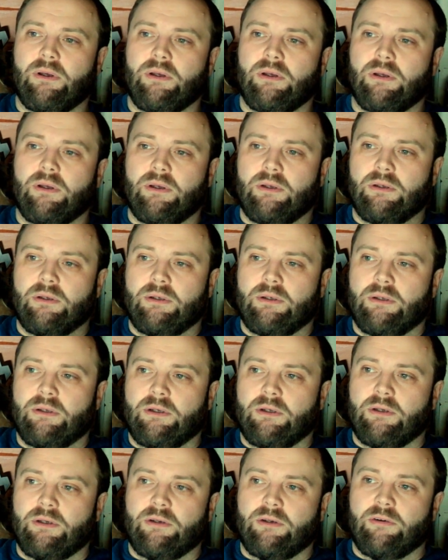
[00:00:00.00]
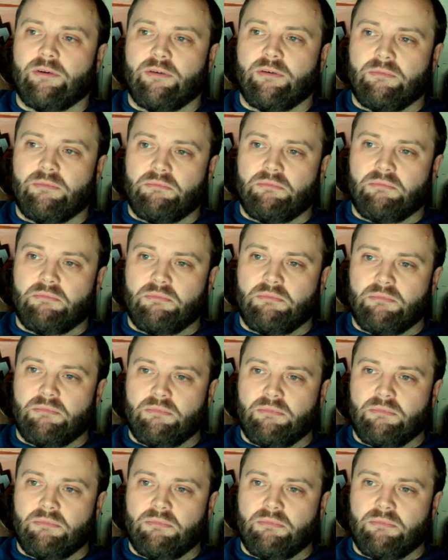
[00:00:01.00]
Nothing is said.